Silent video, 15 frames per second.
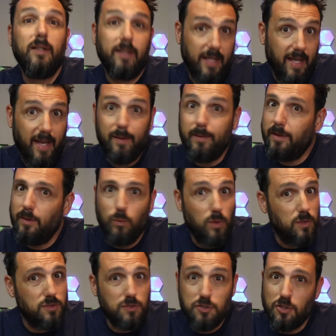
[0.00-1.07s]
Yeah, it
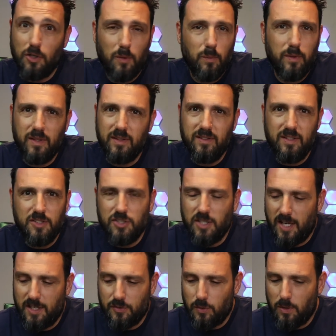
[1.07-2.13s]
wasn't shot with a
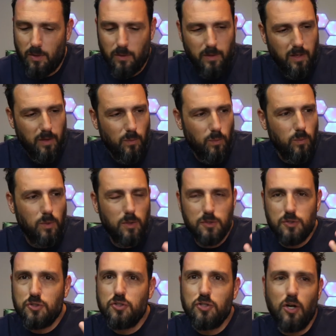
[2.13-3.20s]
DJI drone. It
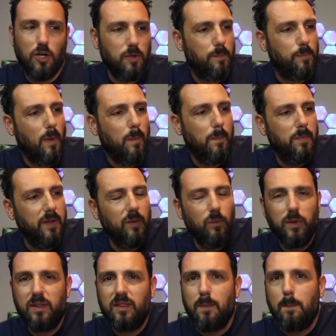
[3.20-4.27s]
was shot probably
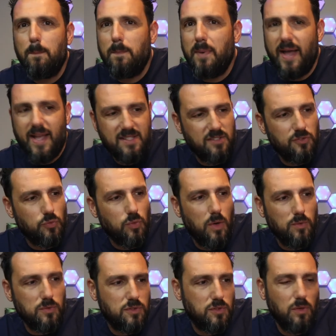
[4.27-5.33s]
with the best
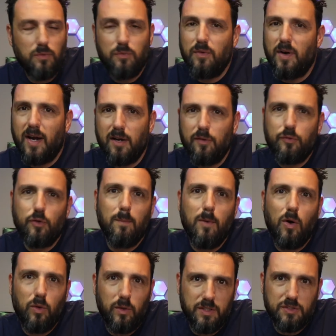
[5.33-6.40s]
drone so far from
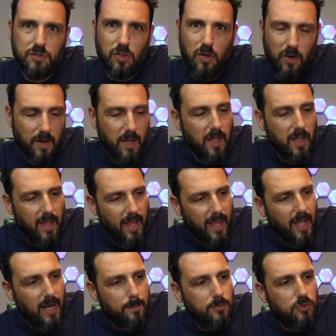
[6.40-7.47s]
Holy Stone.
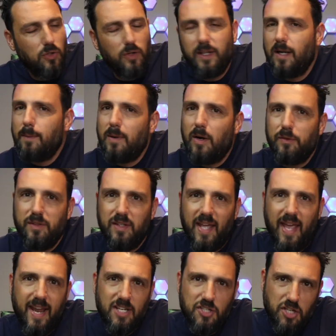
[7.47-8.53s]
And I'm talking about the
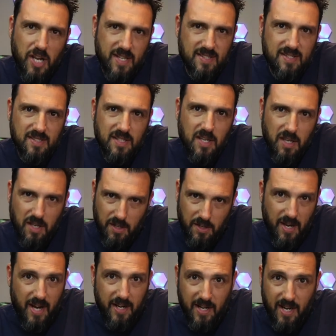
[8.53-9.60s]

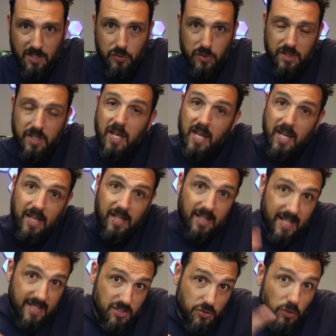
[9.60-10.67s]
HS900.
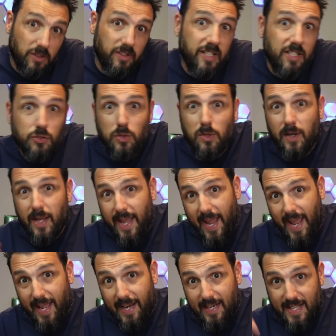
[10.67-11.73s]
Let's roll the intro
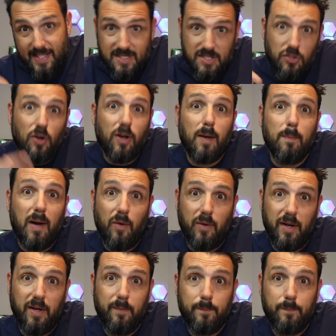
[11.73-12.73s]
and let's talk about it.